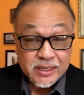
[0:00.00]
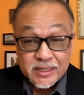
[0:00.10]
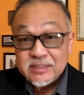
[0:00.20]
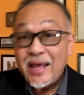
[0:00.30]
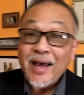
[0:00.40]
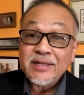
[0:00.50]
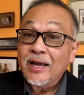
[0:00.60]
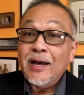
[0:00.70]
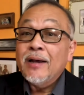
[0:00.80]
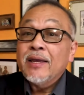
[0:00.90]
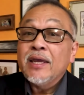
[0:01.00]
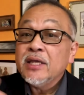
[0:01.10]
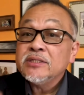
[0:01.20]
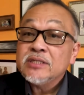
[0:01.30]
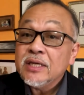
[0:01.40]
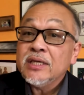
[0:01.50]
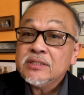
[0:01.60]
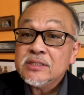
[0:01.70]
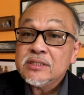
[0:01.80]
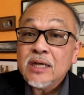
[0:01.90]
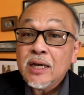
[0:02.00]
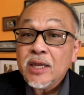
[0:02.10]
is that it's